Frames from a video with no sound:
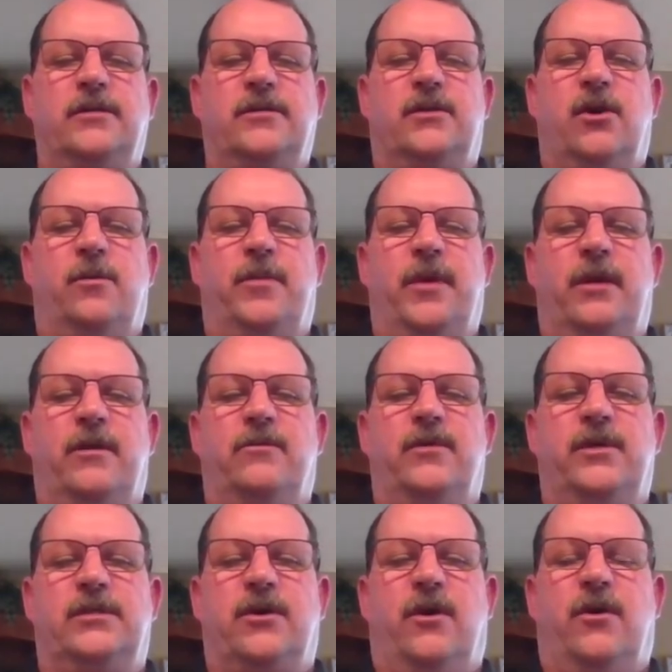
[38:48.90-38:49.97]
isotope
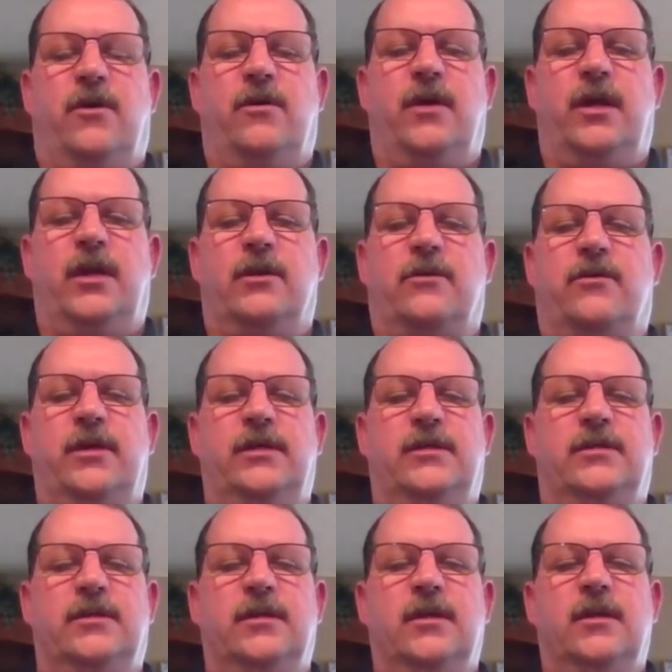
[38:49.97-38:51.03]
entered, we saw an
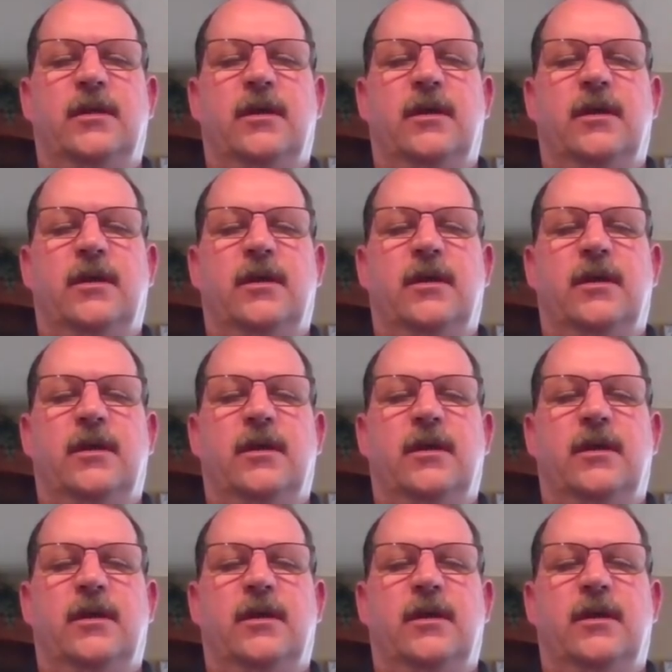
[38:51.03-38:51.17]
increased